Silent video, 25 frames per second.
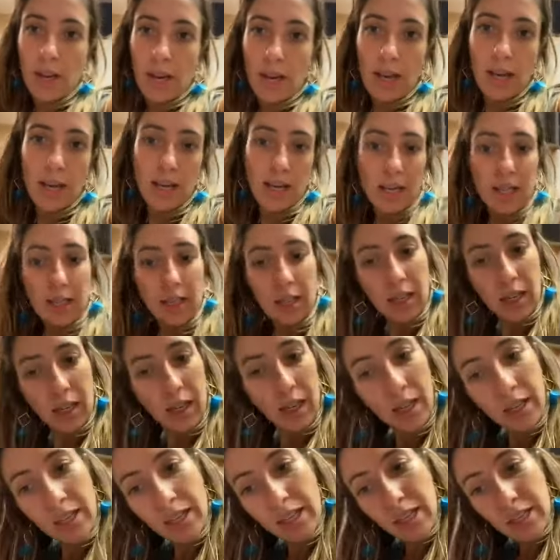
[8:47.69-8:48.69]
and
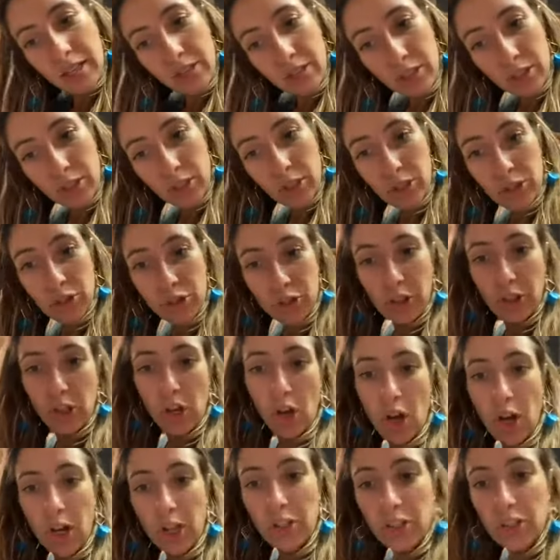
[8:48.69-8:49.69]
he had his surgery in
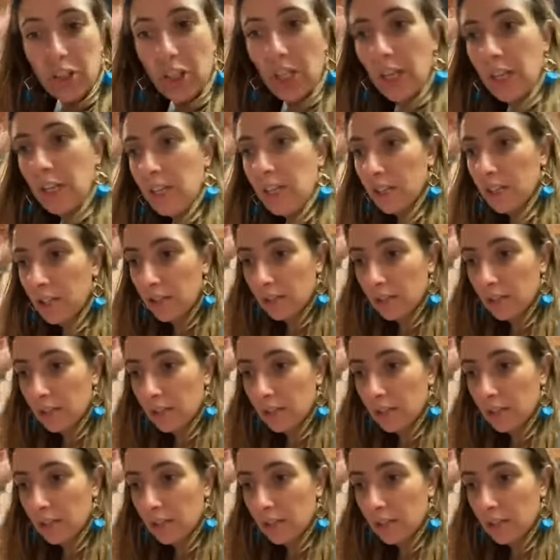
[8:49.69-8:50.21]
Hawkshead.